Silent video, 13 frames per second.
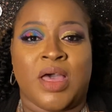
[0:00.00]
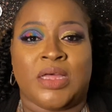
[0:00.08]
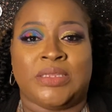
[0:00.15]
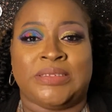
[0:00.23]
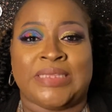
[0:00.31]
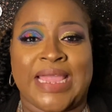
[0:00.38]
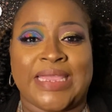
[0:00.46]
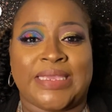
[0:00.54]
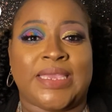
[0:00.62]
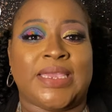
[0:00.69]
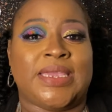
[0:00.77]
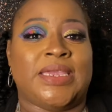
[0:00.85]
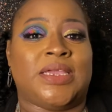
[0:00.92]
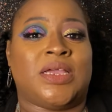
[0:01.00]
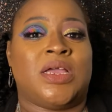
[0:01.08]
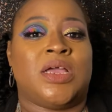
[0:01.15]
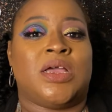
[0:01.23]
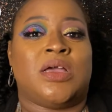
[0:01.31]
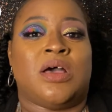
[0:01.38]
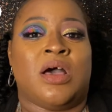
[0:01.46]
liking
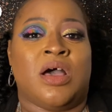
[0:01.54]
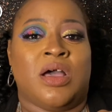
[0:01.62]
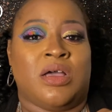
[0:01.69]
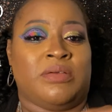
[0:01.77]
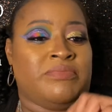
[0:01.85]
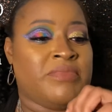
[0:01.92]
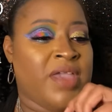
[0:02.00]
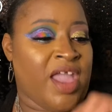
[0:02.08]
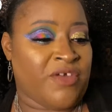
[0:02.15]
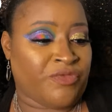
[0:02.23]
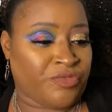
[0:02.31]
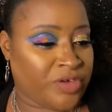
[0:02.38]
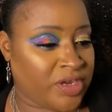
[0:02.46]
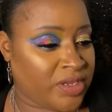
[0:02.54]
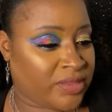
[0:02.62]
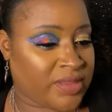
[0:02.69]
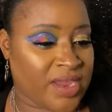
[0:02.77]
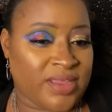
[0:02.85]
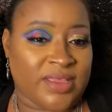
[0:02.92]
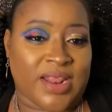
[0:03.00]

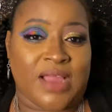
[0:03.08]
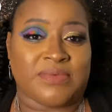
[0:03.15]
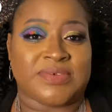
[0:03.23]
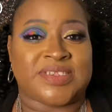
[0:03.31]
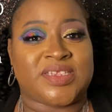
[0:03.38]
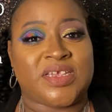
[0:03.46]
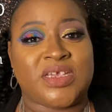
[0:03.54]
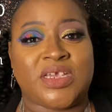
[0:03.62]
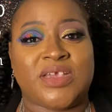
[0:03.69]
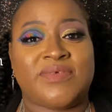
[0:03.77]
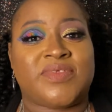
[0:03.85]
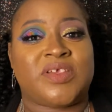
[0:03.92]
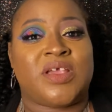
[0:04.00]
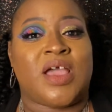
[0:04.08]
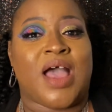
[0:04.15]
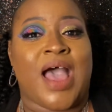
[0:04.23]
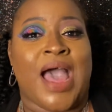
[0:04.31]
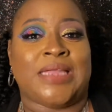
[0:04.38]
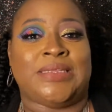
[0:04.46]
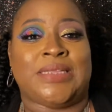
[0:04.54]
everything that I received.
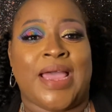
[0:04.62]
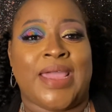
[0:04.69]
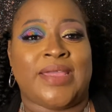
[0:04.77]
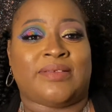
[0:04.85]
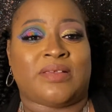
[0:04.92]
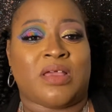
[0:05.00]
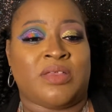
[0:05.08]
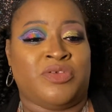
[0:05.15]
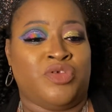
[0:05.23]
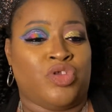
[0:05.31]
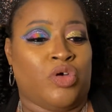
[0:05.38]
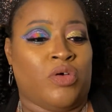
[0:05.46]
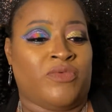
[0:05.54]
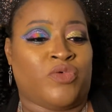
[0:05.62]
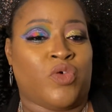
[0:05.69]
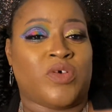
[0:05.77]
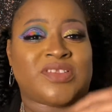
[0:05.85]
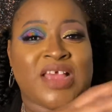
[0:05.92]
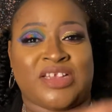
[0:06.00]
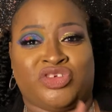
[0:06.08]
I liked, of
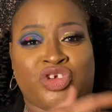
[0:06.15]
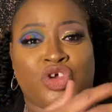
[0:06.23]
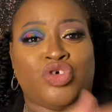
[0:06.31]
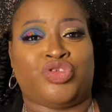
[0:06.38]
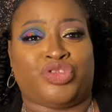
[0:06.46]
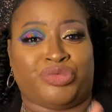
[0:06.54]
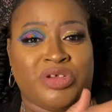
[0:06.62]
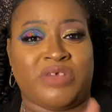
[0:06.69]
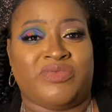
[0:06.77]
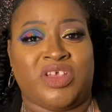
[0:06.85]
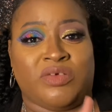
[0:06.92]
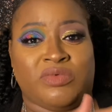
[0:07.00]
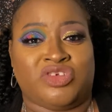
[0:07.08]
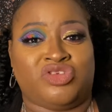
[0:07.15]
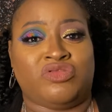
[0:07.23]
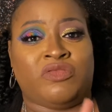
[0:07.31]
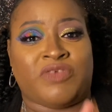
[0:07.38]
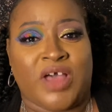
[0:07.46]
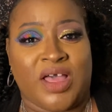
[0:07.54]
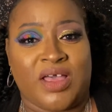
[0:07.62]
course, I chose 3 of the original
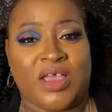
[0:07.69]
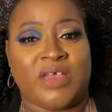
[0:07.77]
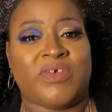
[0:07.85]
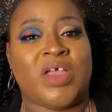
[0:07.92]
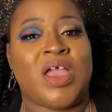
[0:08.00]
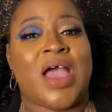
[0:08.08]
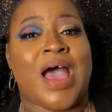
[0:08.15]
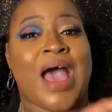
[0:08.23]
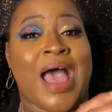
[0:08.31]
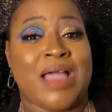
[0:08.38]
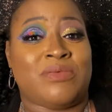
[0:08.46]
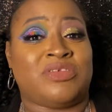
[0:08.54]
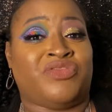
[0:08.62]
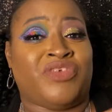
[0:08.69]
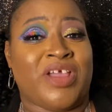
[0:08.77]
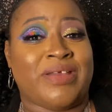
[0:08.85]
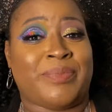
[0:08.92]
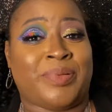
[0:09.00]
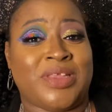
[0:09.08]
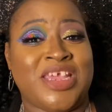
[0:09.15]
5. I was
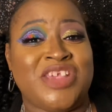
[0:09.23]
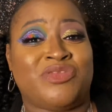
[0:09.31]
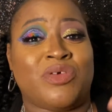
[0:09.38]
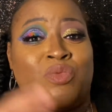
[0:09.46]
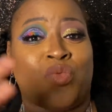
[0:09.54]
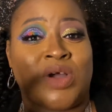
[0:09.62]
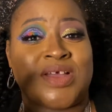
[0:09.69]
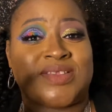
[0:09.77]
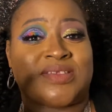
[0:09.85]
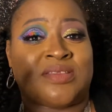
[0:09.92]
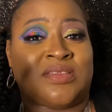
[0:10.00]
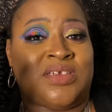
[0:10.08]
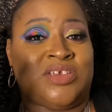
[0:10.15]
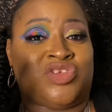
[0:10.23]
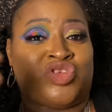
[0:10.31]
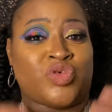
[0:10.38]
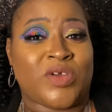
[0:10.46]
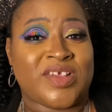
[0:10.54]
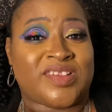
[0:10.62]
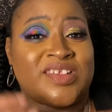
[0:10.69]
very pleased with what the
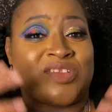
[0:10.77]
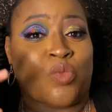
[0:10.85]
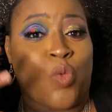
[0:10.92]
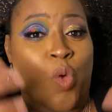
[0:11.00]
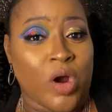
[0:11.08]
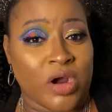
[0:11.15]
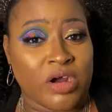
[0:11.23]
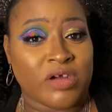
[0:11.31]
choices were